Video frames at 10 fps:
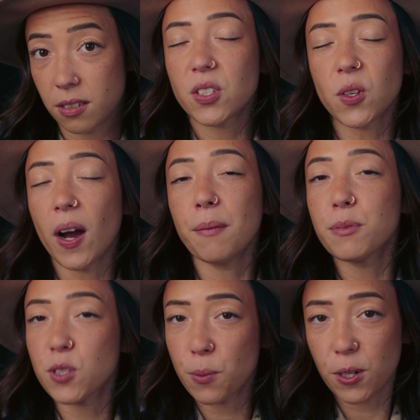So I'm
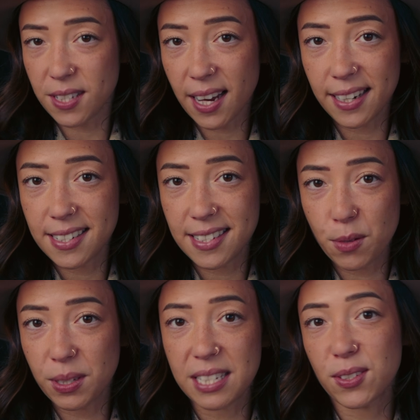super excited to
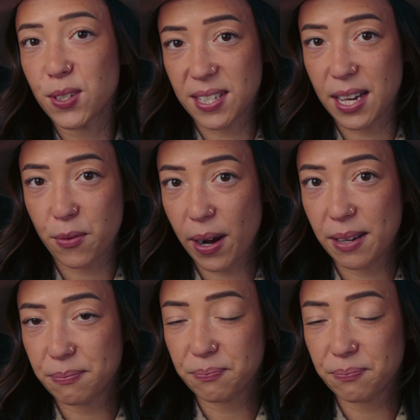see what this looks like, right?